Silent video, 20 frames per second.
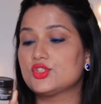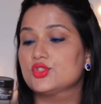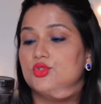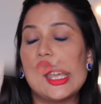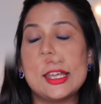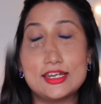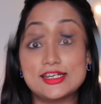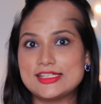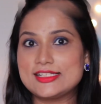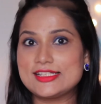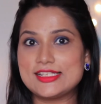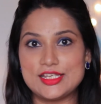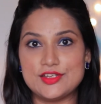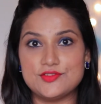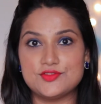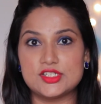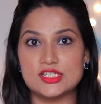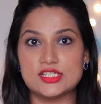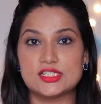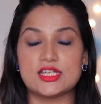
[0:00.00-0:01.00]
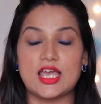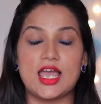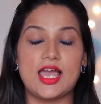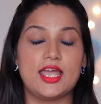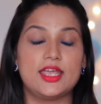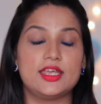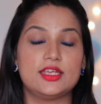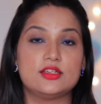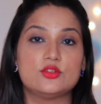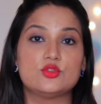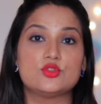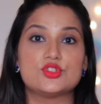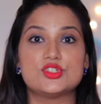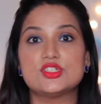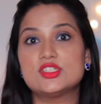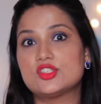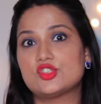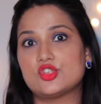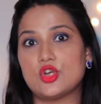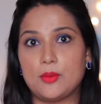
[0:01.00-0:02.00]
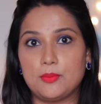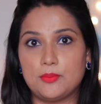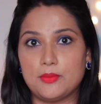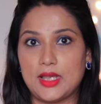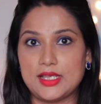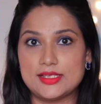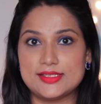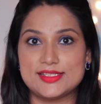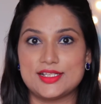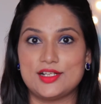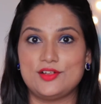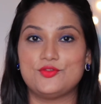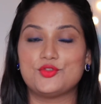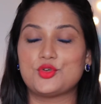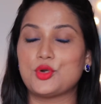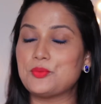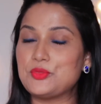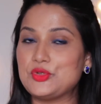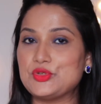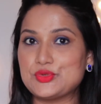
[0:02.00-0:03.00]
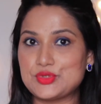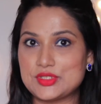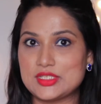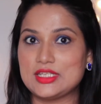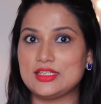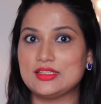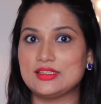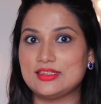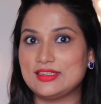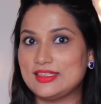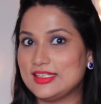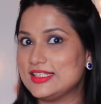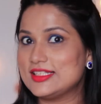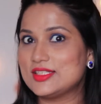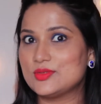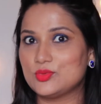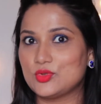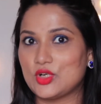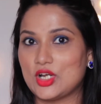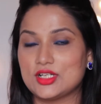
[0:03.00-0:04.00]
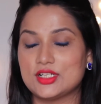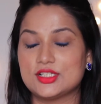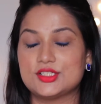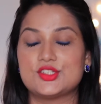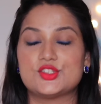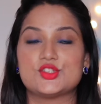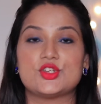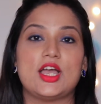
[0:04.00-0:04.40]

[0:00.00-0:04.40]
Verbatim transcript: So when I received it, I couldn't stop myself from using these products,